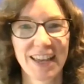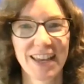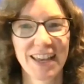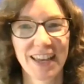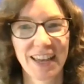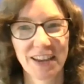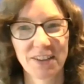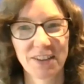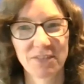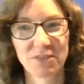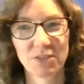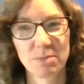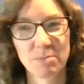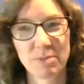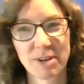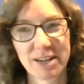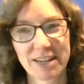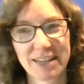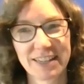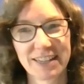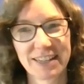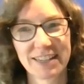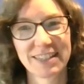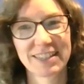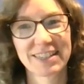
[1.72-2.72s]
Hey
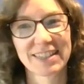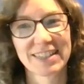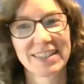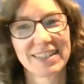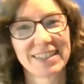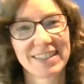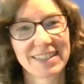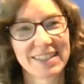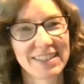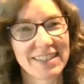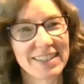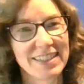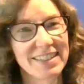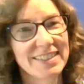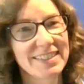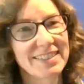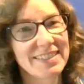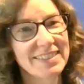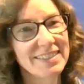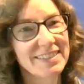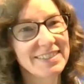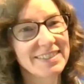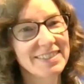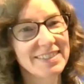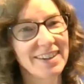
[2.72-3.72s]
everybody,
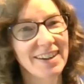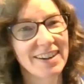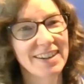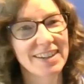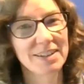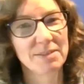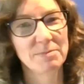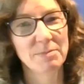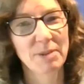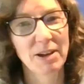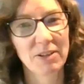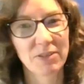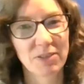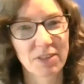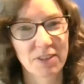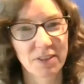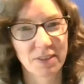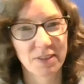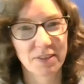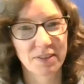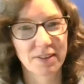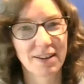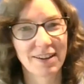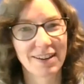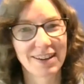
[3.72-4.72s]
still talking about the
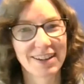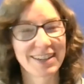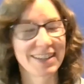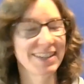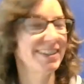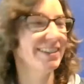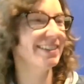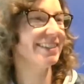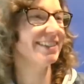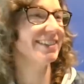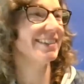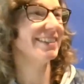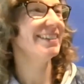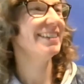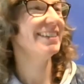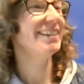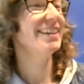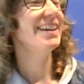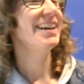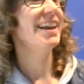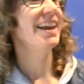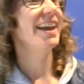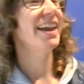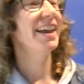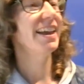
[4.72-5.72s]
thigh here.
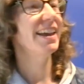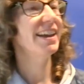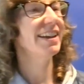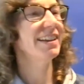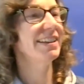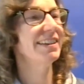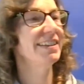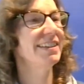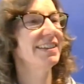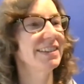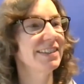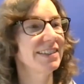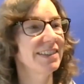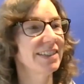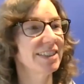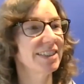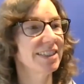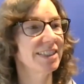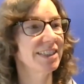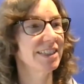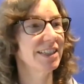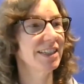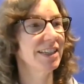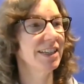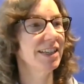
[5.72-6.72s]
And
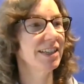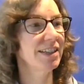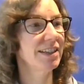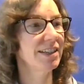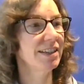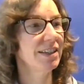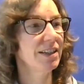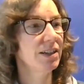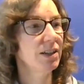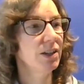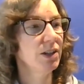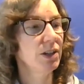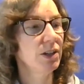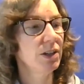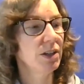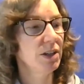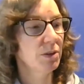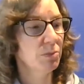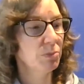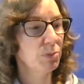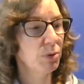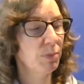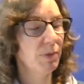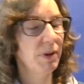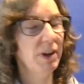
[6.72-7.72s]
in
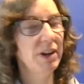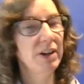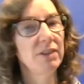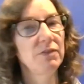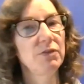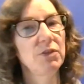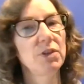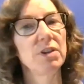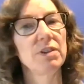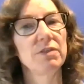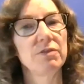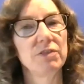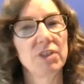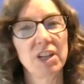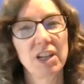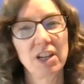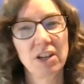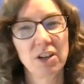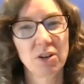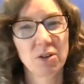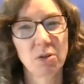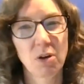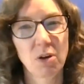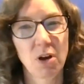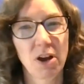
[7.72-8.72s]
preparing for a
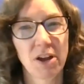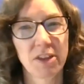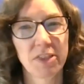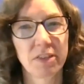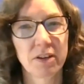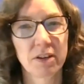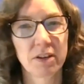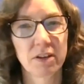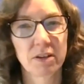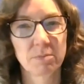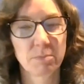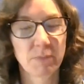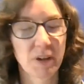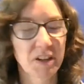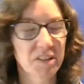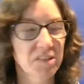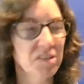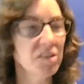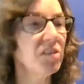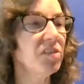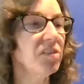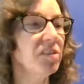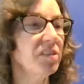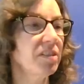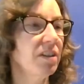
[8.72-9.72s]
video on the
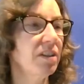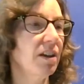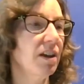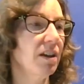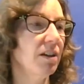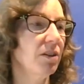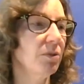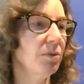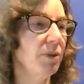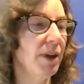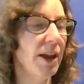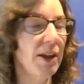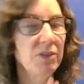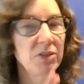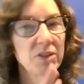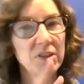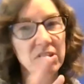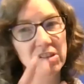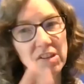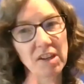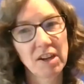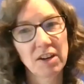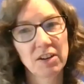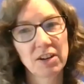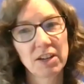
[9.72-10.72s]
muscles around this
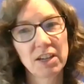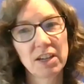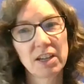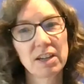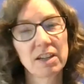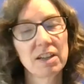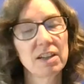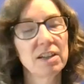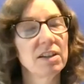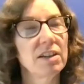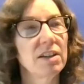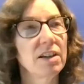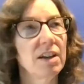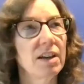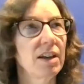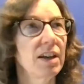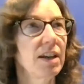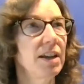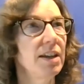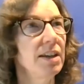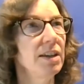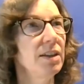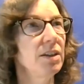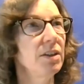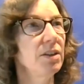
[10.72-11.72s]
area,
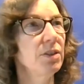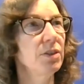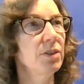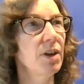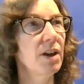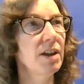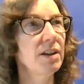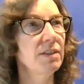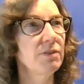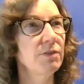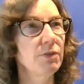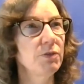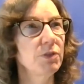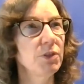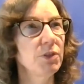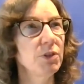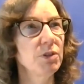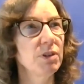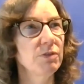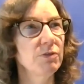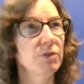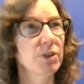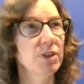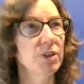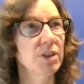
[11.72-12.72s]
I thought of a few
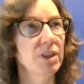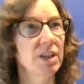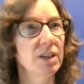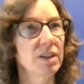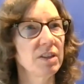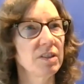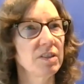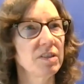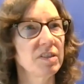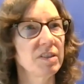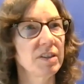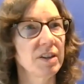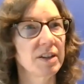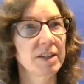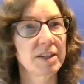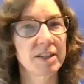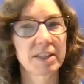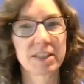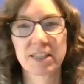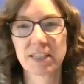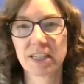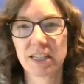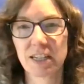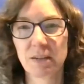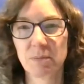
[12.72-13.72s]
different things
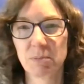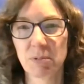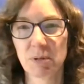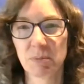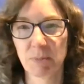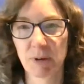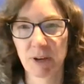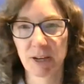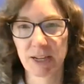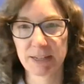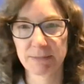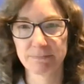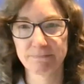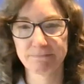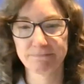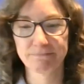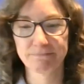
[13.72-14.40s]
to keep in mind.